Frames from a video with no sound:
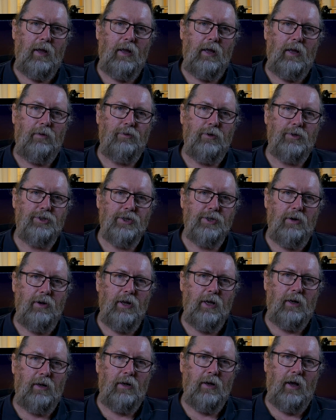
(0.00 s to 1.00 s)
If you're
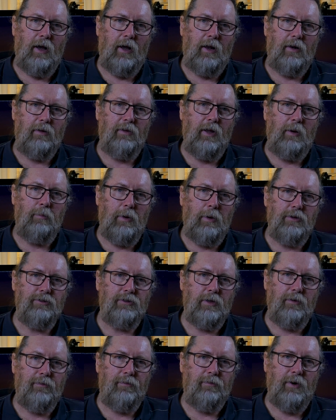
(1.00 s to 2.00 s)
shooting at night, then
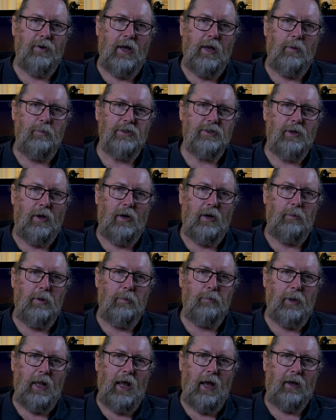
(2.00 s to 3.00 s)
most of the frame is going to be
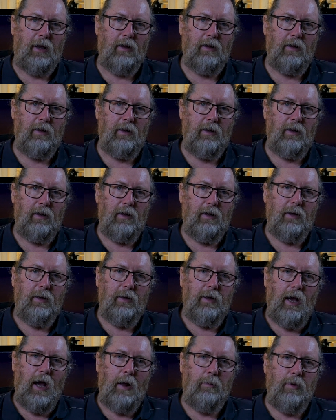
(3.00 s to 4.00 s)
black.
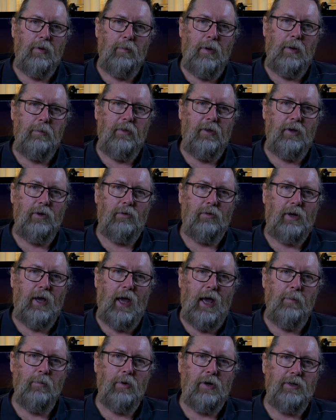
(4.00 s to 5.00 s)
And remember that your
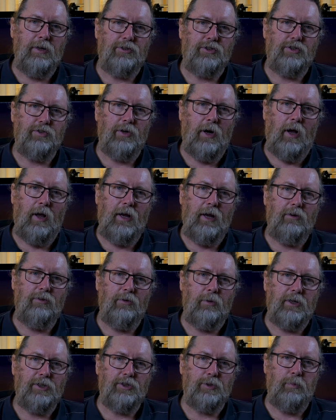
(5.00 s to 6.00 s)
camera is trying
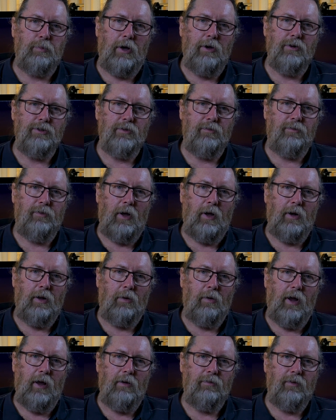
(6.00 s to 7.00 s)
to expose the
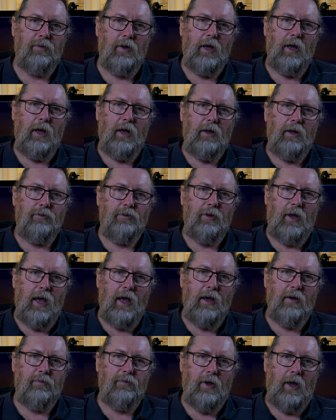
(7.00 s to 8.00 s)
photograph to
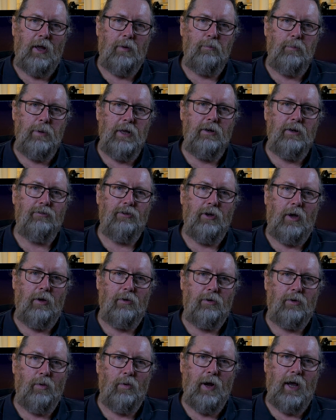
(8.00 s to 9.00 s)
have a
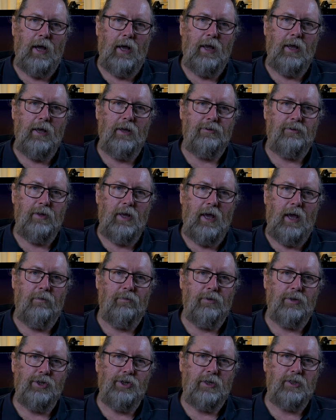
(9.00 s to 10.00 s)
mid-tone grey as the
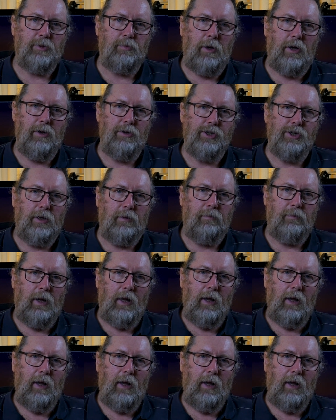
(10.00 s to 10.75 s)
average exposure,